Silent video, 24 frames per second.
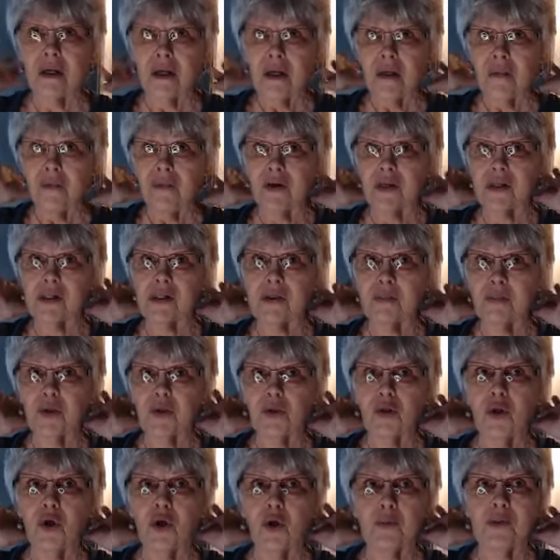the occipital
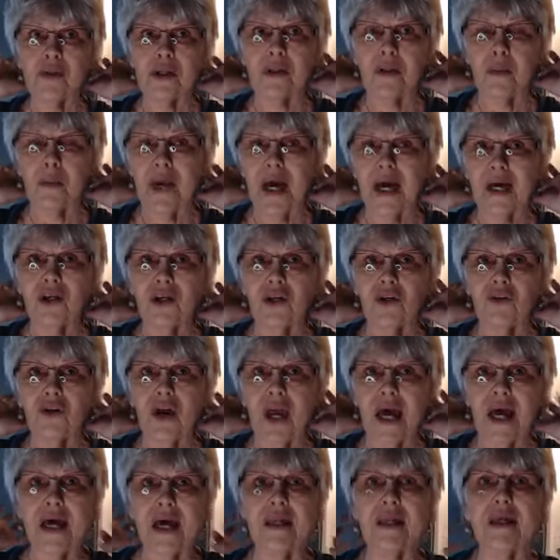lobes in the back of your
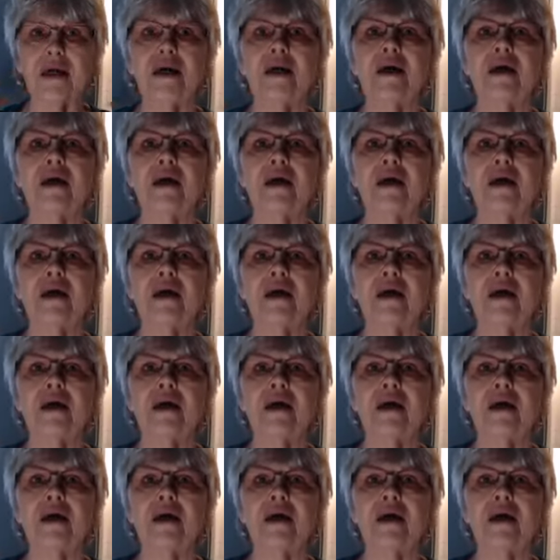head.